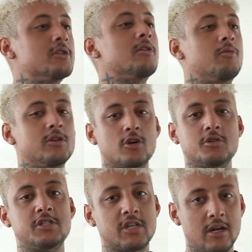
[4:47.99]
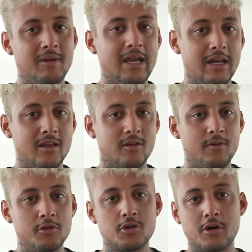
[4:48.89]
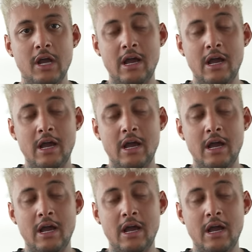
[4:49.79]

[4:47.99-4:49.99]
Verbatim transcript: to the returns he's going to be getting in the future.